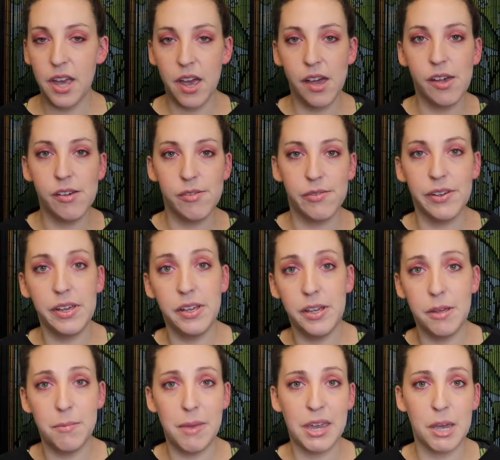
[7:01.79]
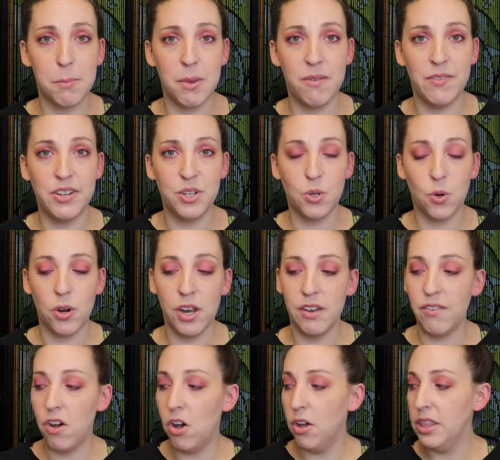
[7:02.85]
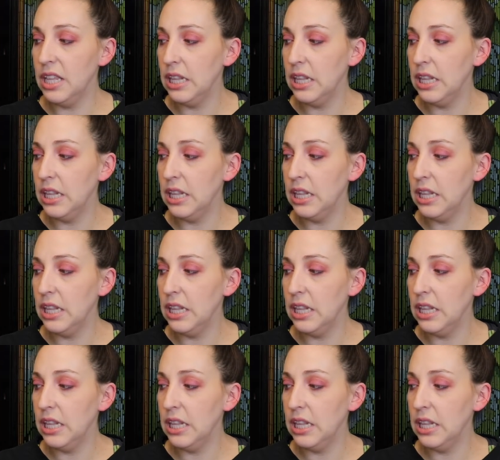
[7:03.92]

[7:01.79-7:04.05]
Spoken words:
of makeup inventory of all